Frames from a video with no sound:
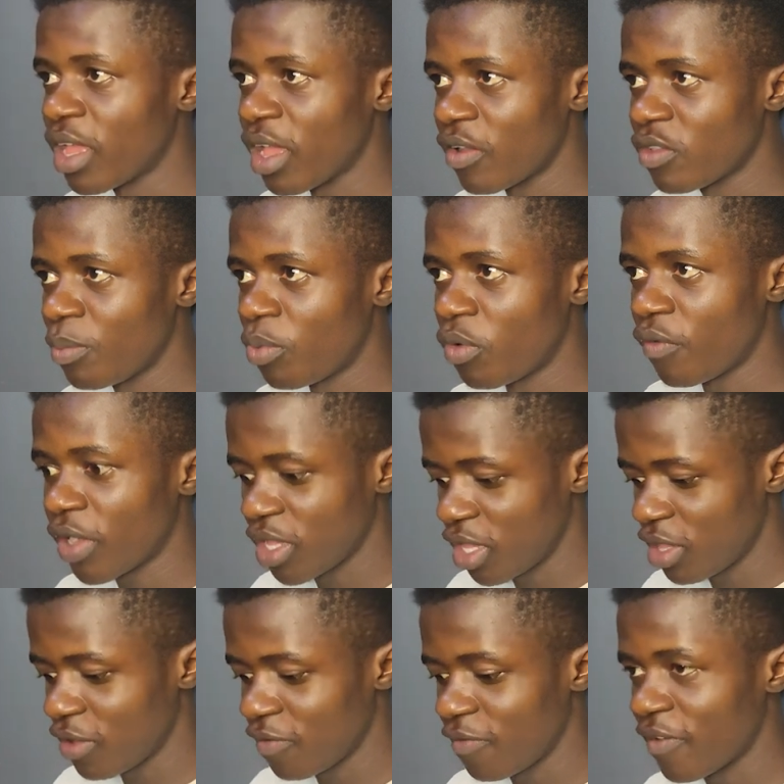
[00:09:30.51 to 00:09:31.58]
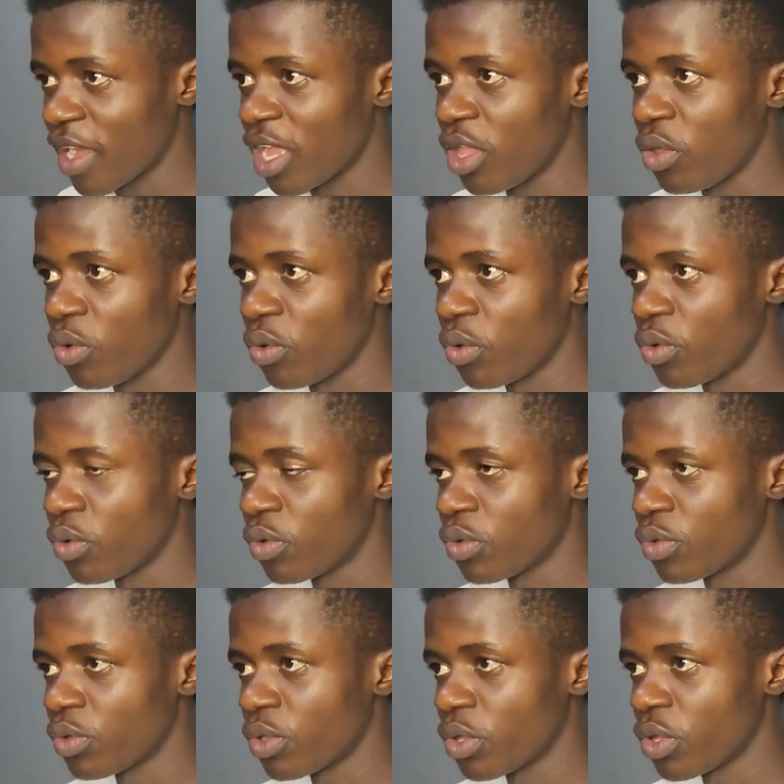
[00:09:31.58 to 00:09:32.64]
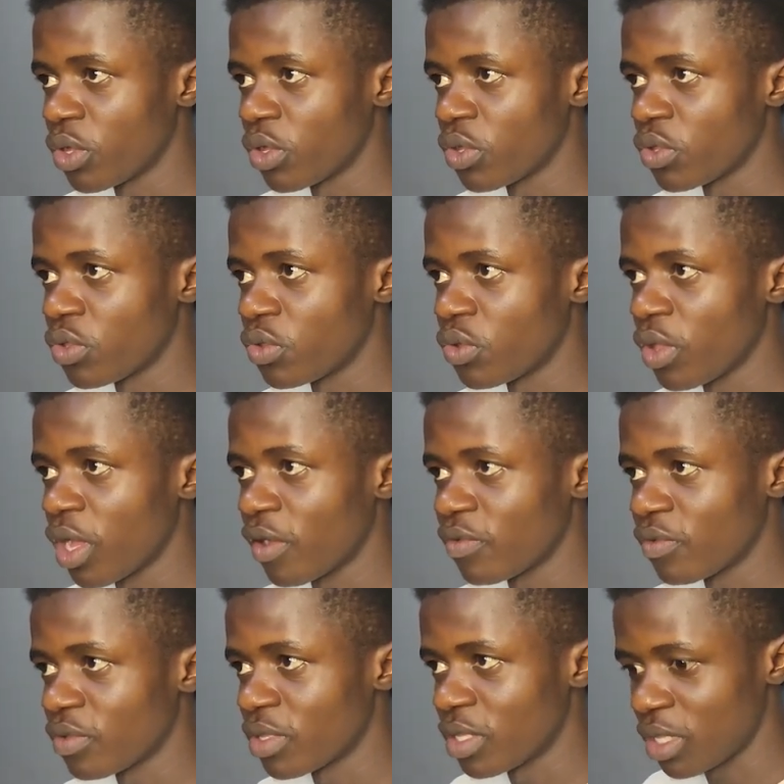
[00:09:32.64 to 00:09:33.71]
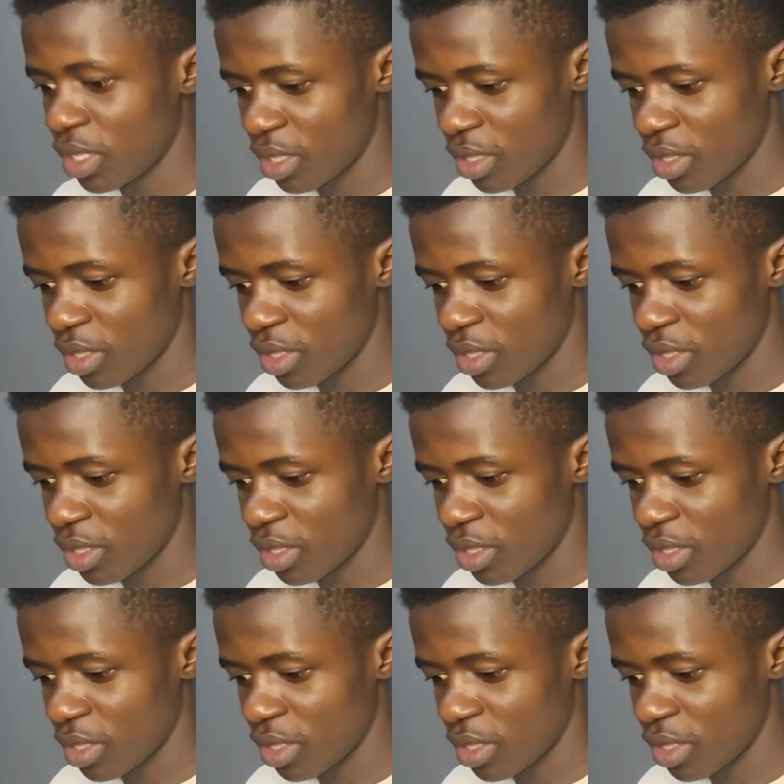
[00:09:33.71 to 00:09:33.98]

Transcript: you have to provide it a value. So you have to say